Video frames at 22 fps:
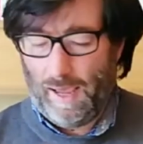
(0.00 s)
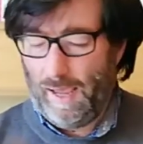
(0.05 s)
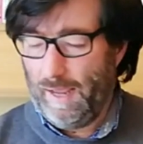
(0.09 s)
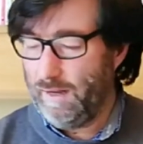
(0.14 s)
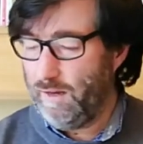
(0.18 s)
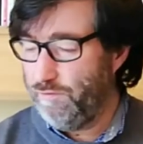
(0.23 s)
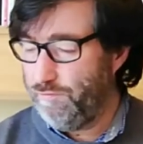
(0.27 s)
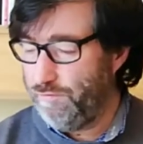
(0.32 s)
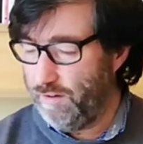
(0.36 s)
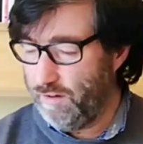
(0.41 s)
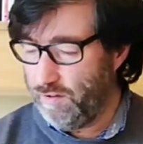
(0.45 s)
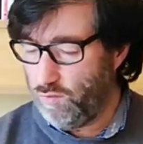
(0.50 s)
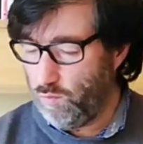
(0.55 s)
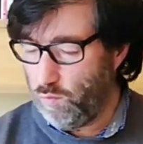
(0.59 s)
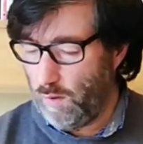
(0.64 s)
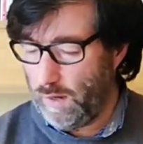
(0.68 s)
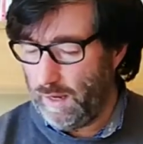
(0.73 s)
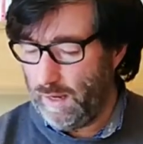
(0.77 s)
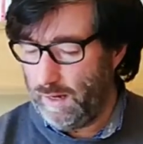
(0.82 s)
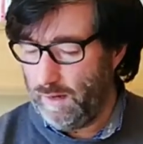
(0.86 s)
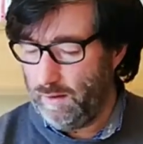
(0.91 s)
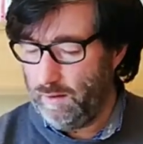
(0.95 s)
And the first
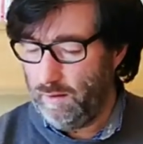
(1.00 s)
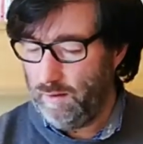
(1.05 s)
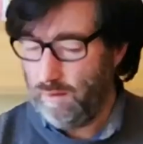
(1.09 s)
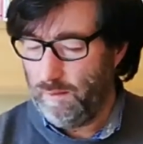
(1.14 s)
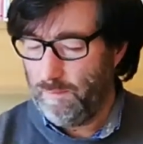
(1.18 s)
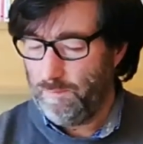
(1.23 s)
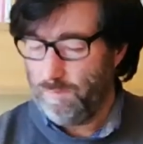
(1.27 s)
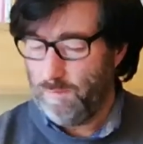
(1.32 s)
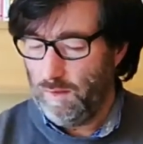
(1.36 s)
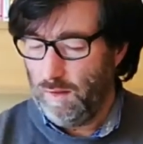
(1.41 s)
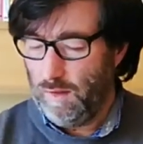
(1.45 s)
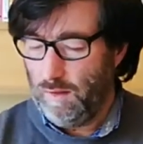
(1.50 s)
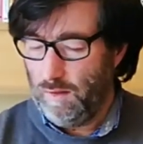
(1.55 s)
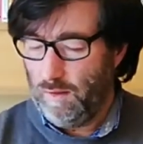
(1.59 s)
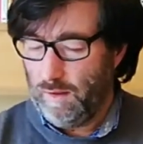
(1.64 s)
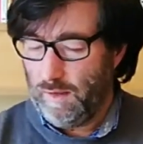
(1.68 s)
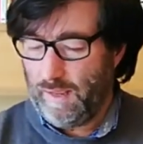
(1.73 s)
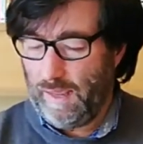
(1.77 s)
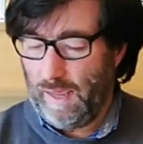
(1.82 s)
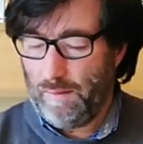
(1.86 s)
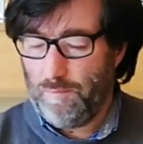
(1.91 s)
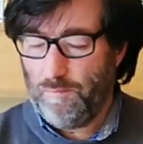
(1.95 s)
one
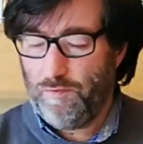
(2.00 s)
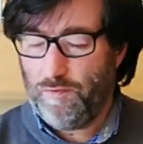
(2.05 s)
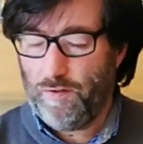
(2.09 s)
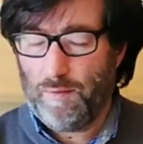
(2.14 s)
came